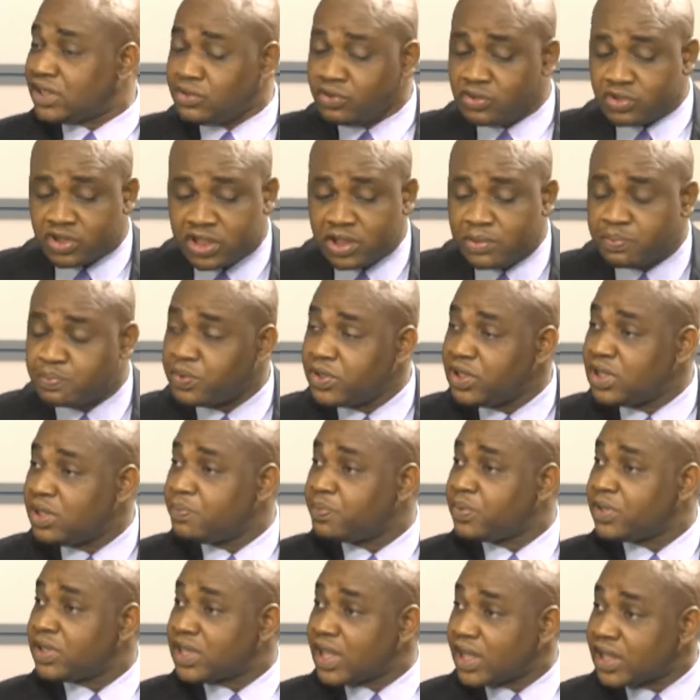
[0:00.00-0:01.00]
you see
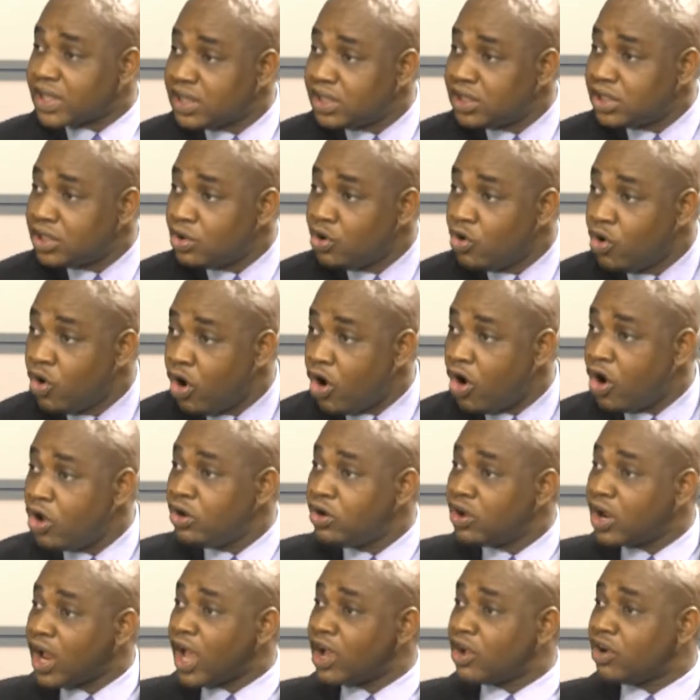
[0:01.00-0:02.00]
PDP taking the whole
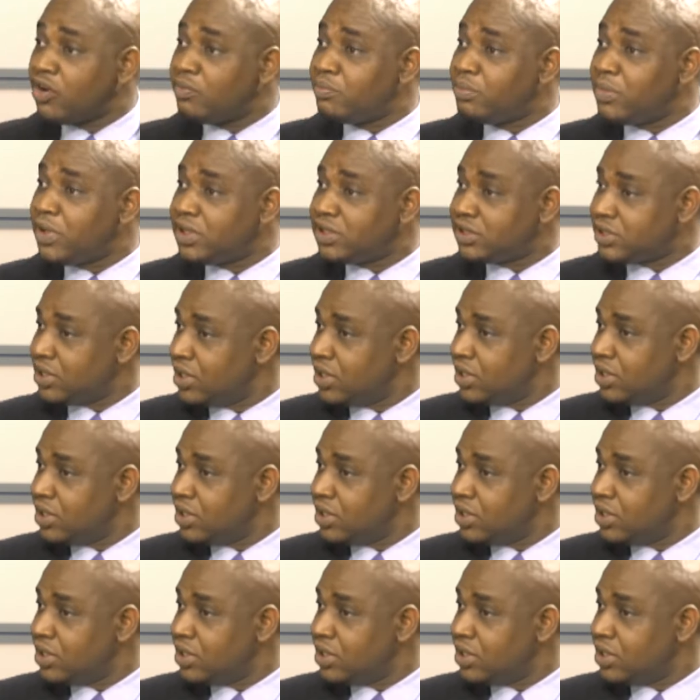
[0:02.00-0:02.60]
local government.